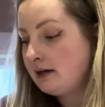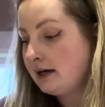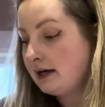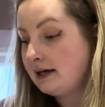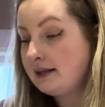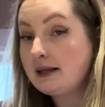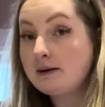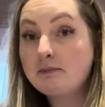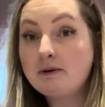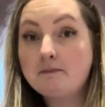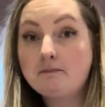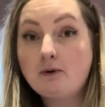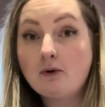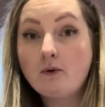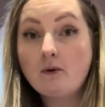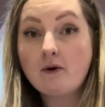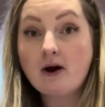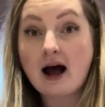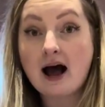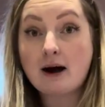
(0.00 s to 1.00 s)
and then we
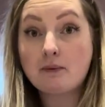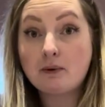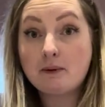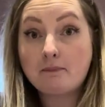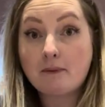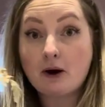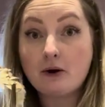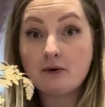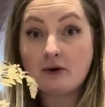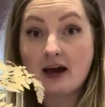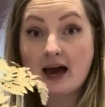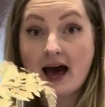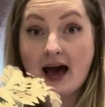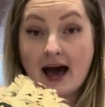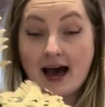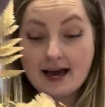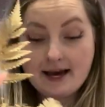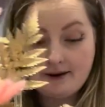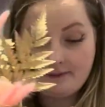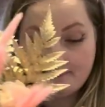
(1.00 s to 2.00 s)
put our
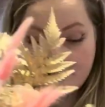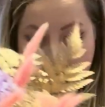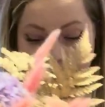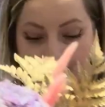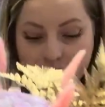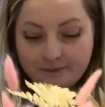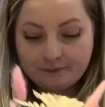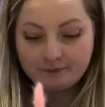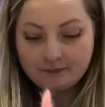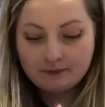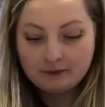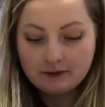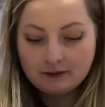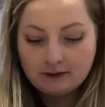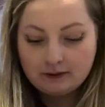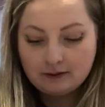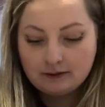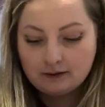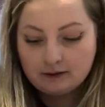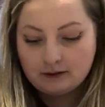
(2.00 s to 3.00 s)
bouquet
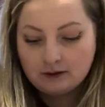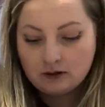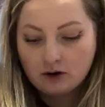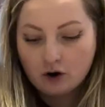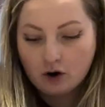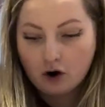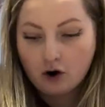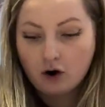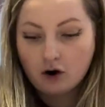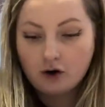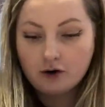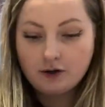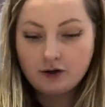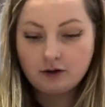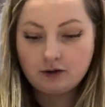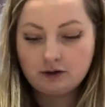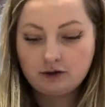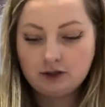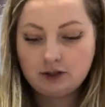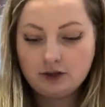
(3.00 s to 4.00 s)

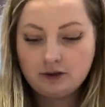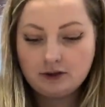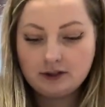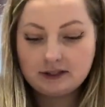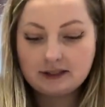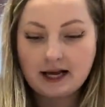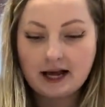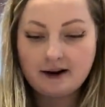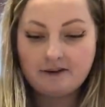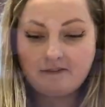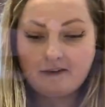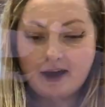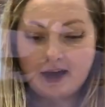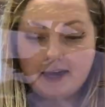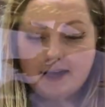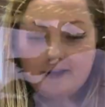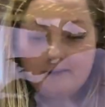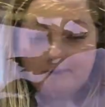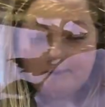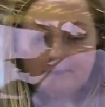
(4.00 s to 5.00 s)
onto the cellophane.